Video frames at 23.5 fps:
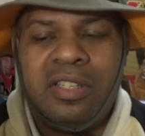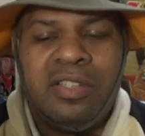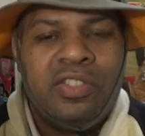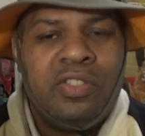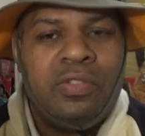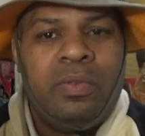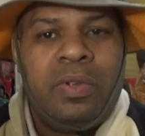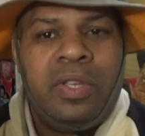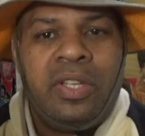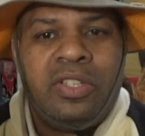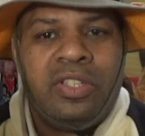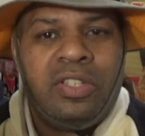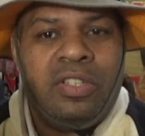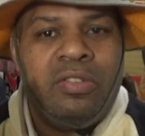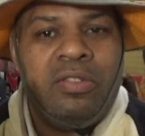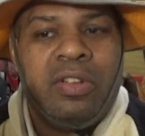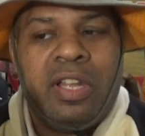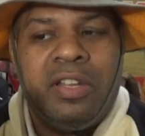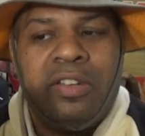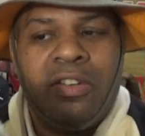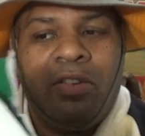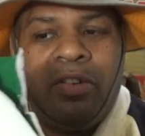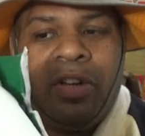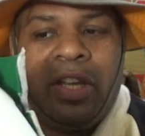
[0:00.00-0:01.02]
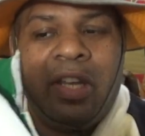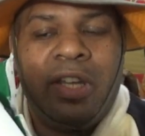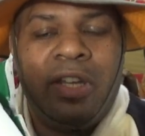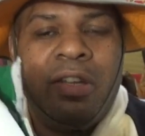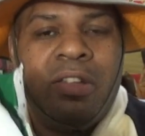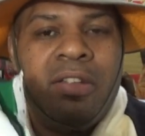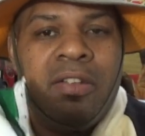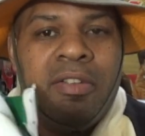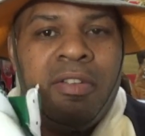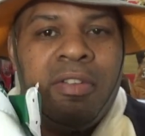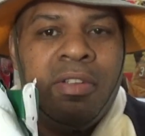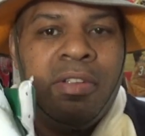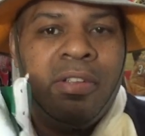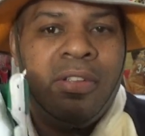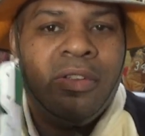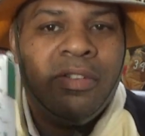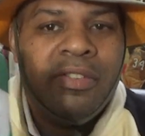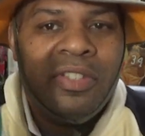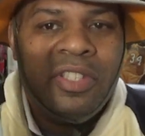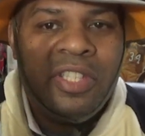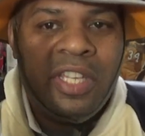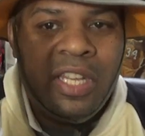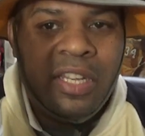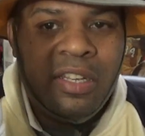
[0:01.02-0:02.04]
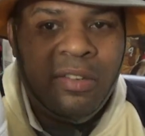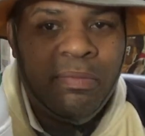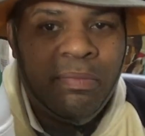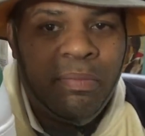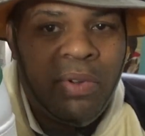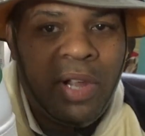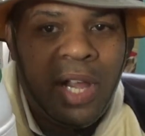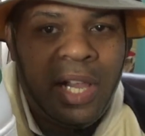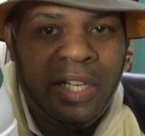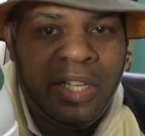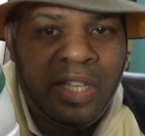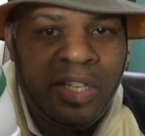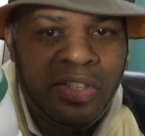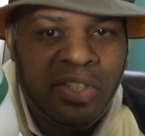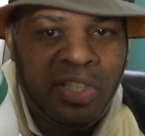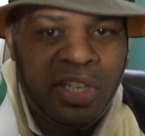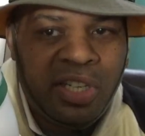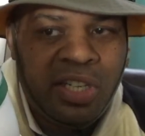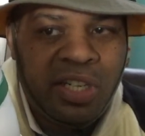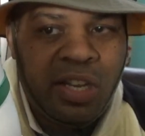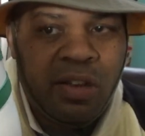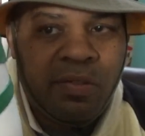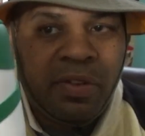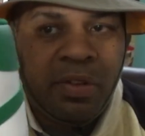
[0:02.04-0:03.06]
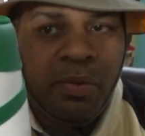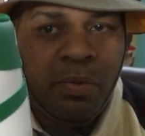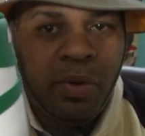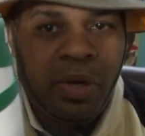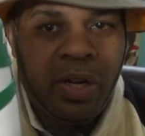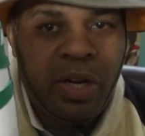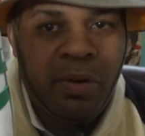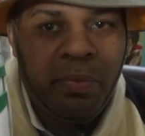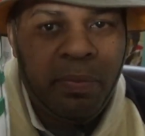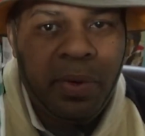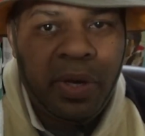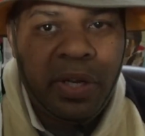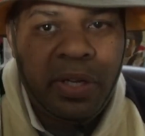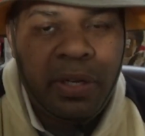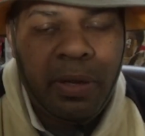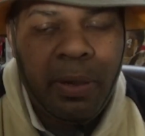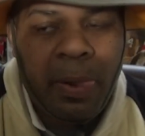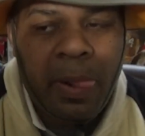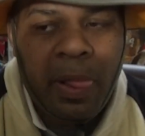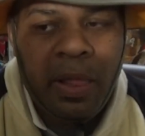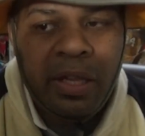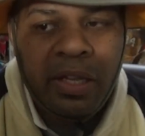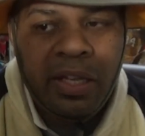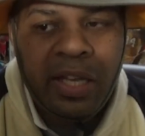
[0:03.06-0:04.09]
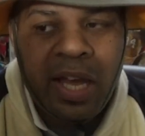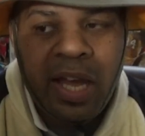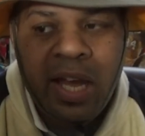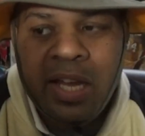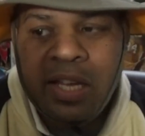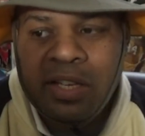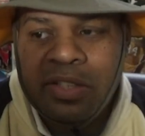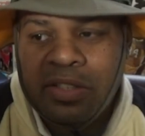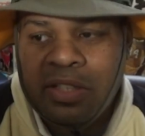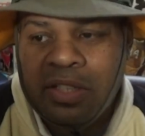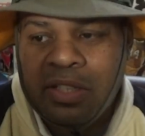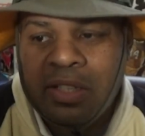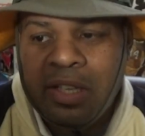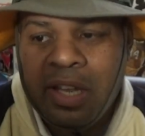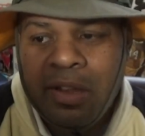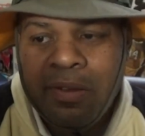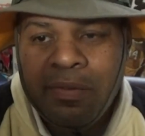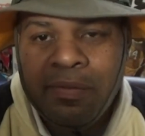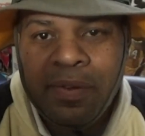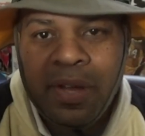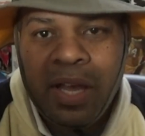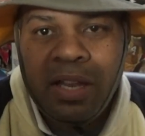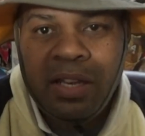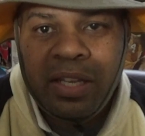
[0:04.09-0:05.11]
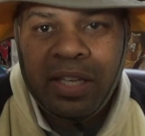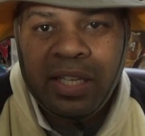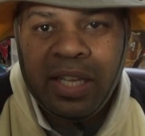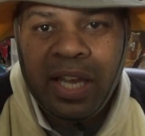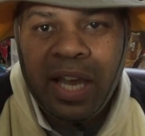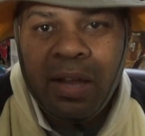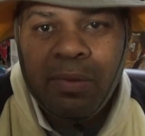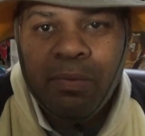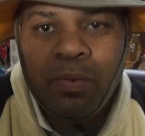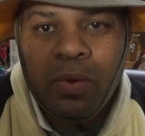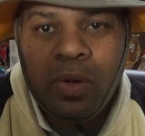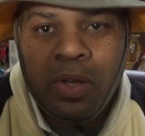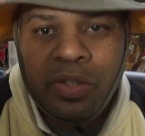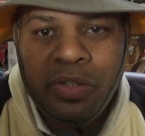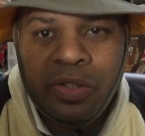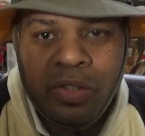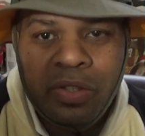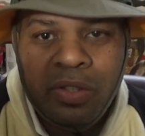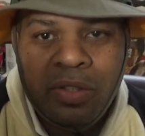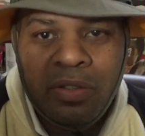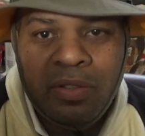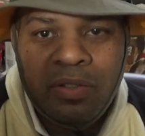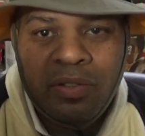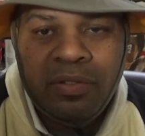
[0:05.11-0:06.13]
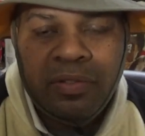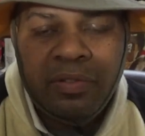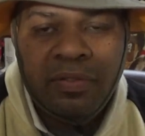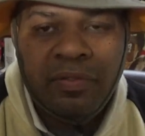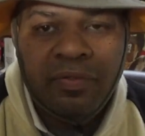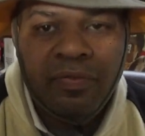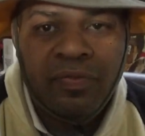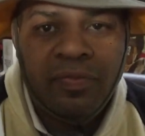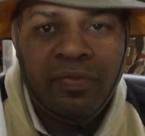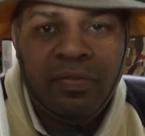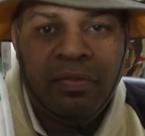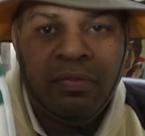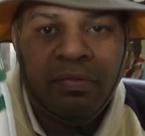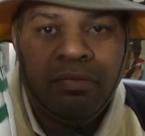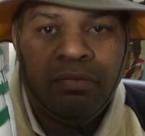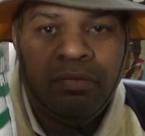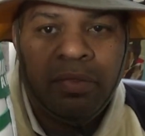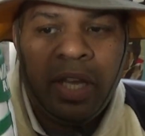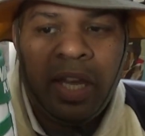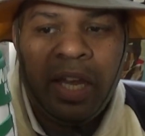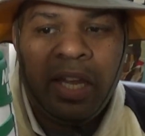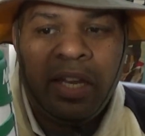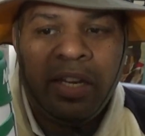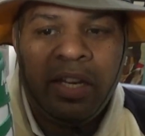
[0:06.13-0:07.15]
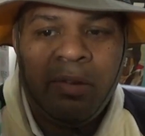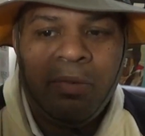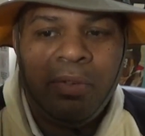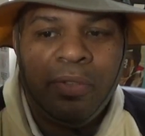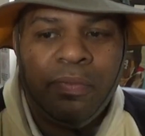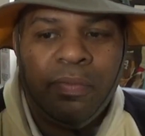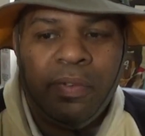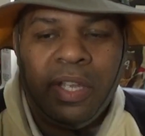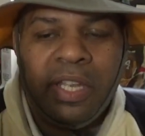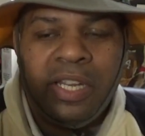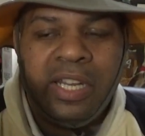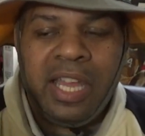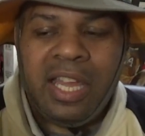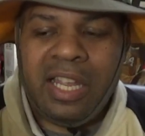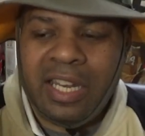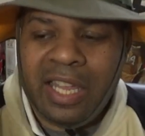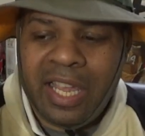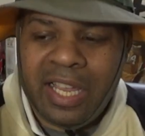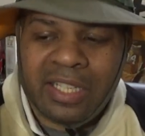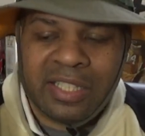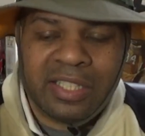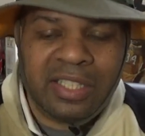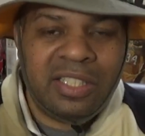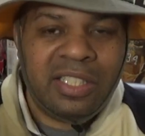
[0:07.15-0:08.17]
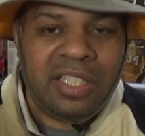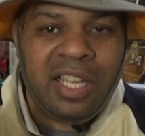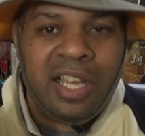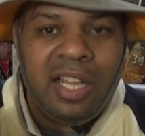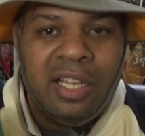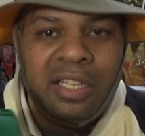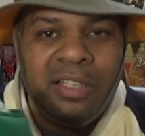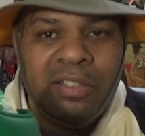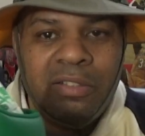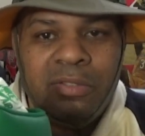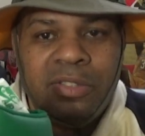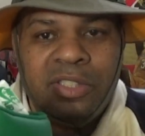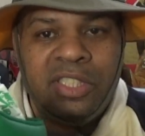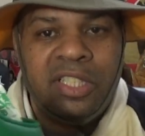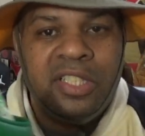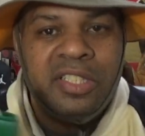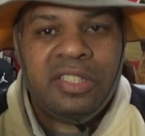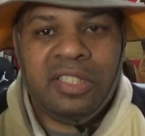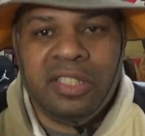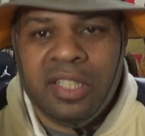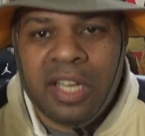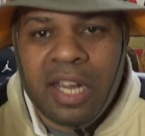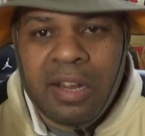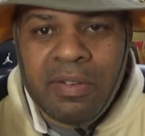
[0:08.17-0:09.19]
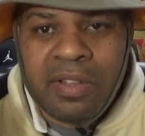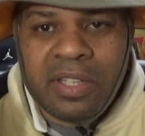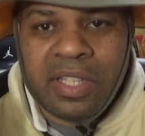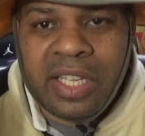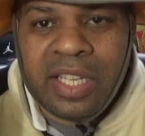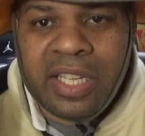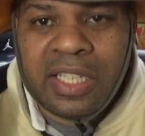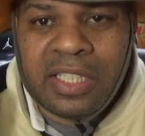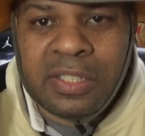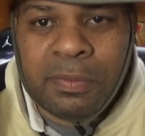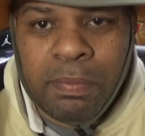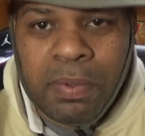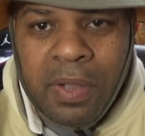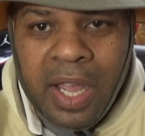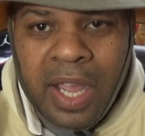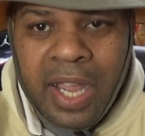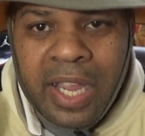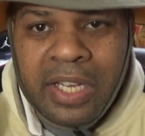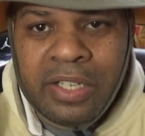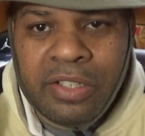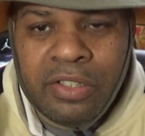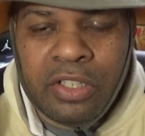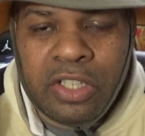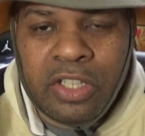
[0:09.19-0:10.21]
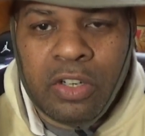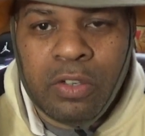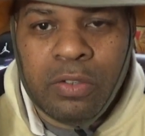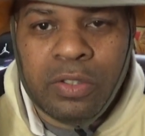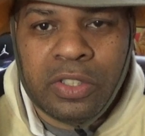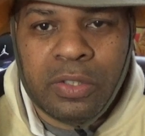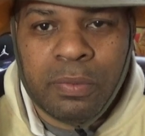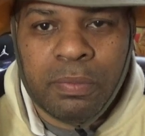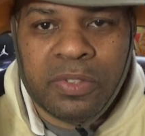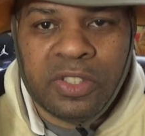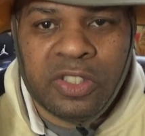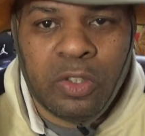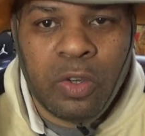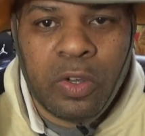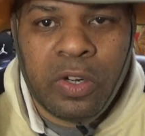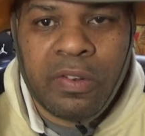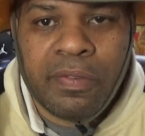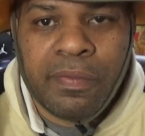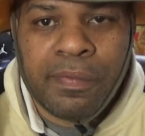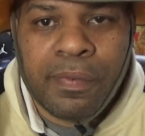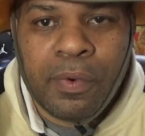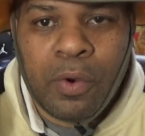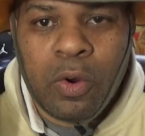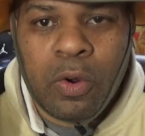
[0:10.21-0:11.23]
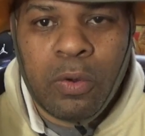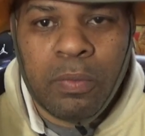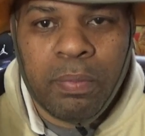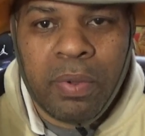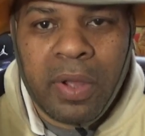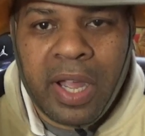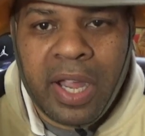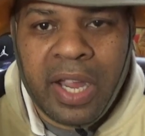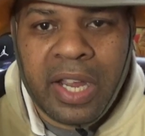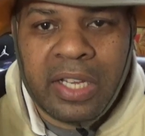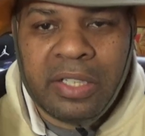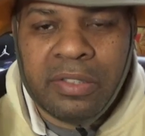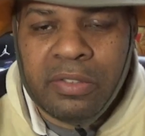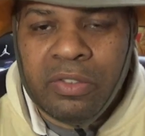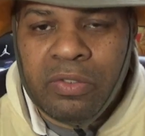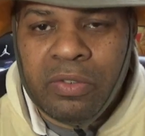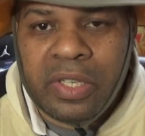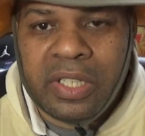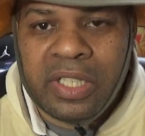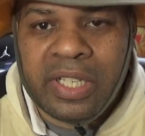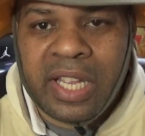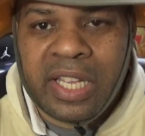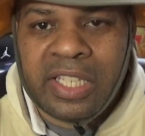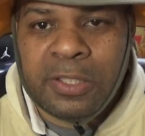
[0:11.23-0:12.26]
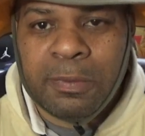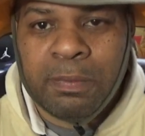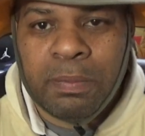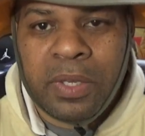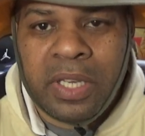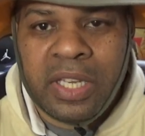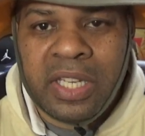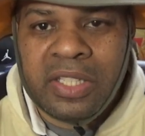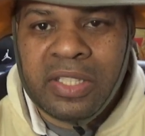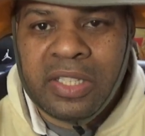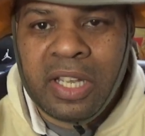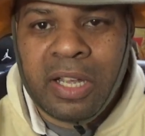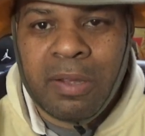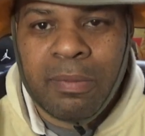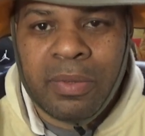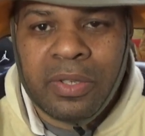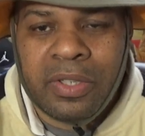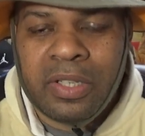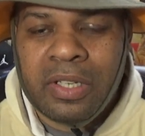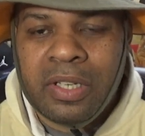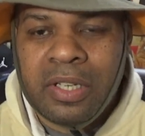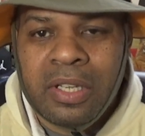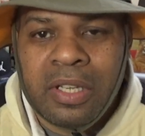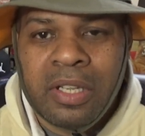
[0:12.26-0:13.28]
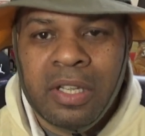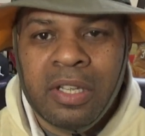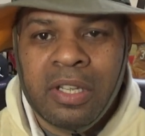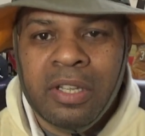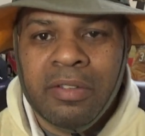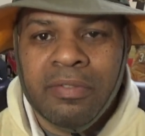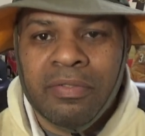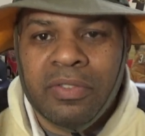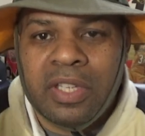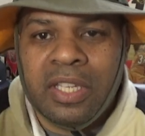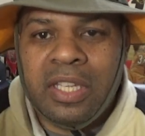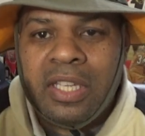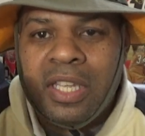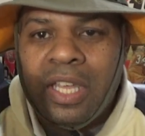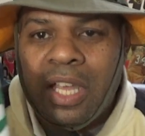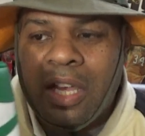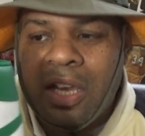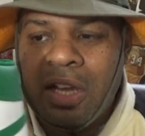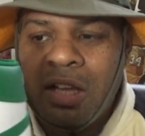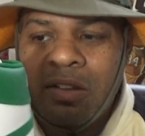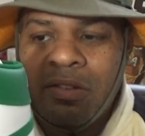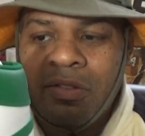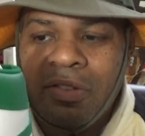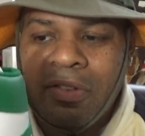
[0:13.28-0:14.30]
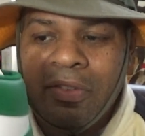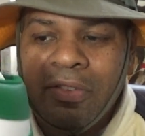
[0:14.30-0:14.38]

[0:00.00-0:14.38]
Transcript: a sweet shoe. I know they probably sitting everywhere, but guys, I finally got one. Man, it was, and I like this color since everything is pine. You know, the Jordan 4 Pine Green SB's coming, the